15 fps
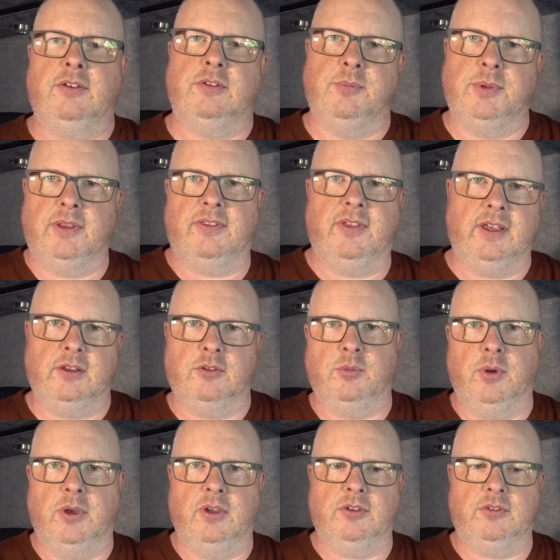some of the things
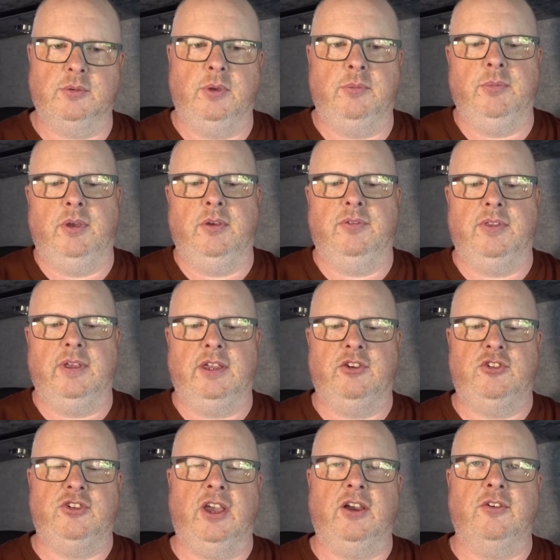were. So we moved the
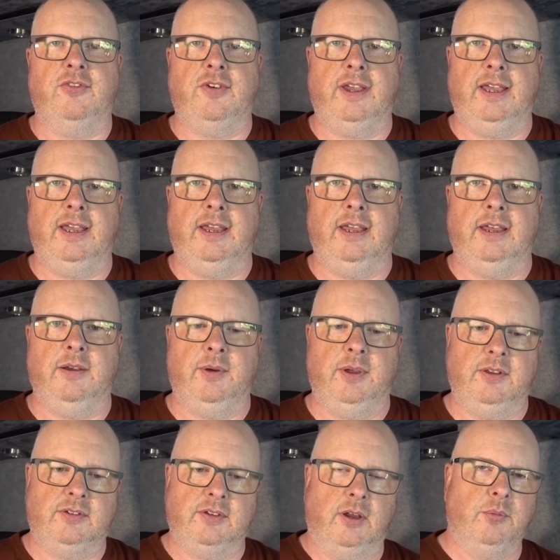shelf
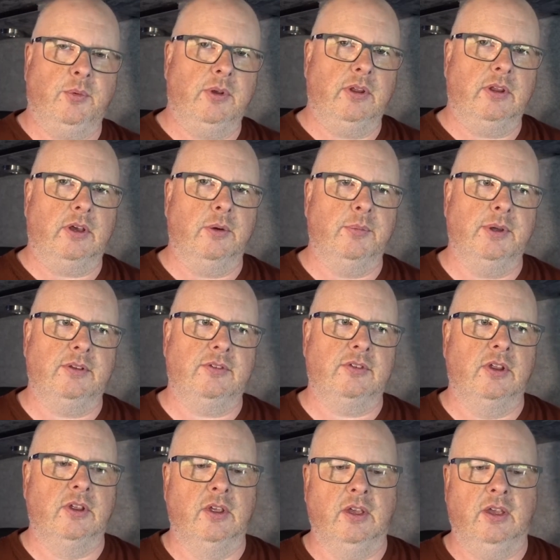inside one of the cupboards
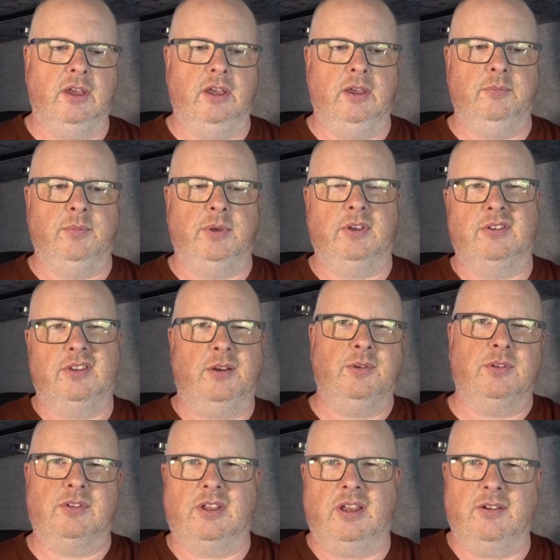because that
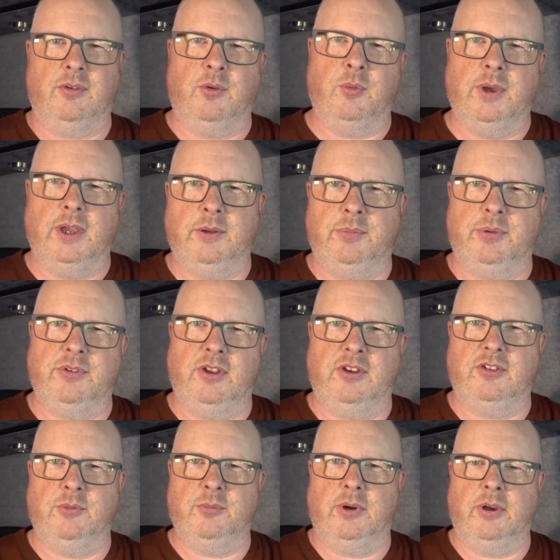was kind of a weird
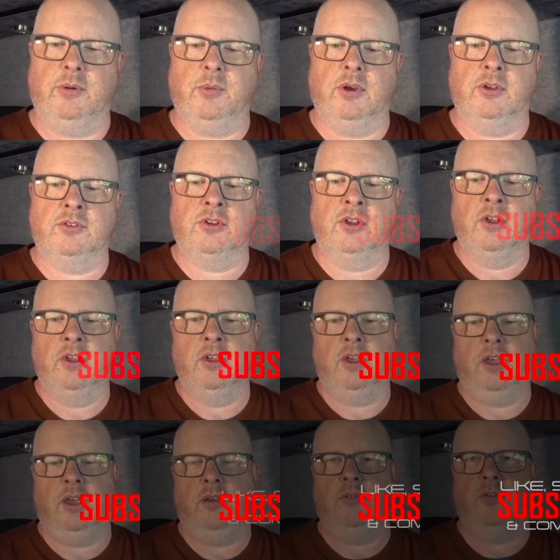position where it was.
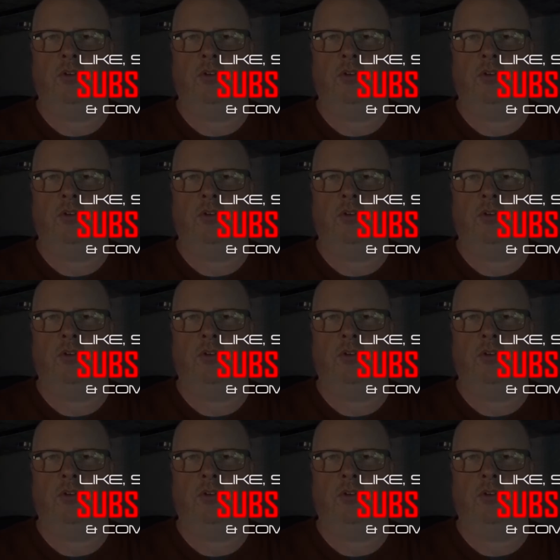And we've